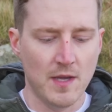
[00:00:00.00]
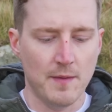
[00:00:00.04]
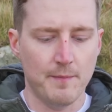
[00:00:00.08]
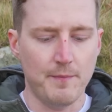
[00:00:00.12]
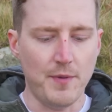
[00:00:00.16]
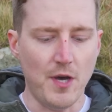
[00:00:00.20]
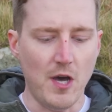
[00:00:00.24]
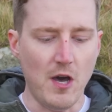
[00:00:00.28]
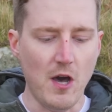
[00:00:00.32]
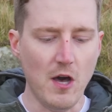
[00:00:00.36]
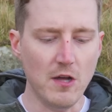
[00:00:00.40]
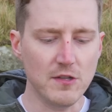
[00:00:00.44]

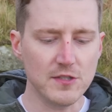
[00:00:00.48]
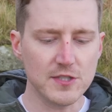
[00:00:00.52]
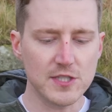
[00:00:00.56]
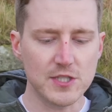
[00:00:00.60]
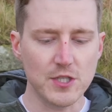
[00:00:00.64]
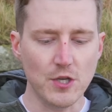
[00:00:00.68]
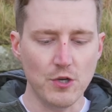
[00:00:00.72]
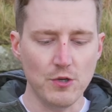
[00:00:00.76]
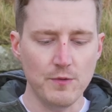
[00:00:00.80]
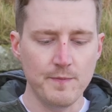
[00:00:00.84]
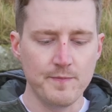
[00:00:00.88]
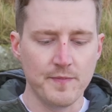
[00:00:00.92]
But
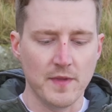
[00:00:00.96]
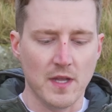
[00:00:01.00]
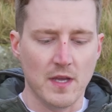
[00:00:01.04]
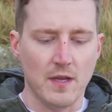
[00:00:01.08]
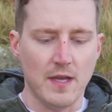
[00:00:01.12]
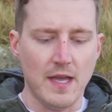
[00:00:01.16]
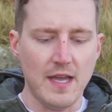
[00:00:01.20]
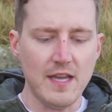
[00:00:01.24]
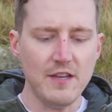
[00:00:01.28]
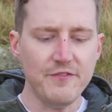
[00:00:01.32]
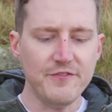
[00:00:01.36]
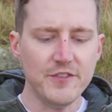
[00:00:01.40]
also,
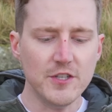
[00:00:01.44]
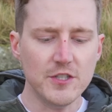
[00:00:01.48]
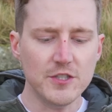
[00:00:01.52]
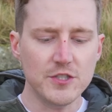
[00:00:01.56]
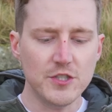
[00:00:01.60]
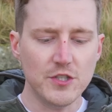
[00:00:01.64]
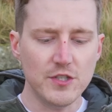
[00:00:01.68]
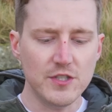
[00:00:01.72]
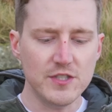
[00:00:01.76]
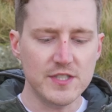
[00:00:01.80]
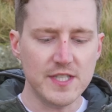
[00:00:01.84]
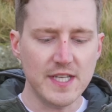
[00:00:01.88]
if you're
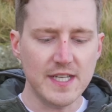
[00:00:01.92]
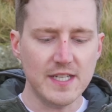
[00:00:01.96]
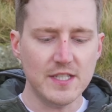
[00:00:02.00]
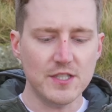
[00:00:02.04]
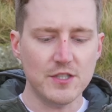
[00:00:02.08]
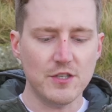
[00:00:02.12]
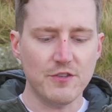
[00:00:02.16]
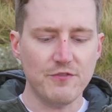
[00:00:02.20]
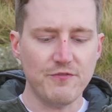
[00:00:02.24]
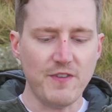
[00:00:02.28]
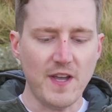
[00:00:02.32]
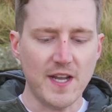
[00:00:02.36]
using
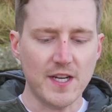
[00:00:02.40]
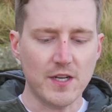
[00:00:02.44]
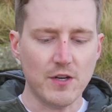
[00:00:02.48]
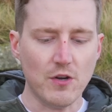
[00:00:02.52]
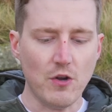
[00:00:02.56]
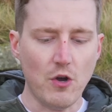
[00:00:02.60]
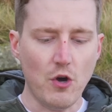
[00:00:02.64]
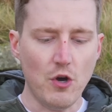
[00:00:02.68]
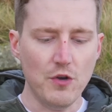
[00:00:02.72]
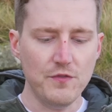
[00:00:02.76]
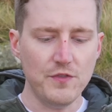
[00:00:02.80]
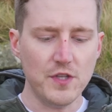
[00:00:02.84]
your finger
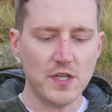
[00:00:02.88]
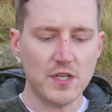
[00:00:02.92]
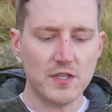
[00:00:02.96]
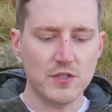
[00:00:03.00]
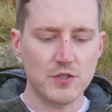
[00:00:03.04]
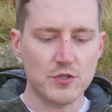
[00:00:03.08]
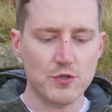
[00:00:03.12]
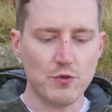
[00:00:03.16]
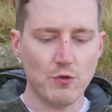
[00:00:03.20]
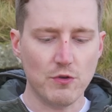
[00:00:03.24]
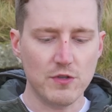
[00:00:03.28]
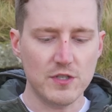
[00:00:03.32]
on the
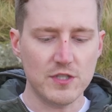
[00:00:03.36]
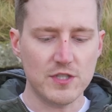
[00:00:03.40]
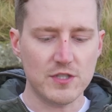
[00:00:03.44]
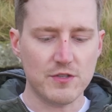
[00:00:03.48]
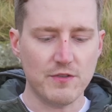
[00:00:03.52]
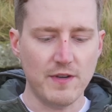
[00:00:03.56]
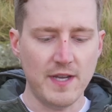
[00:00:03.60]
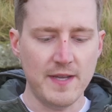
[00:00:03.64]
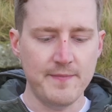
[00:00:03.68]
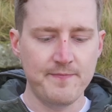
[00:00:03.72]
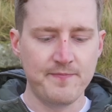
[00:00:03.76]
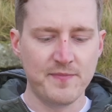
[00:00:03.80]
controller
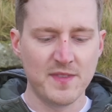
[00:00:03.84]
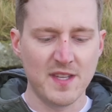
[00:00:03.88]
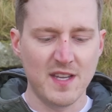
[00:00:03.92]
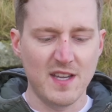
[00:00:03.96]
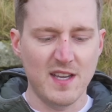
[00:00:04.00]
screen,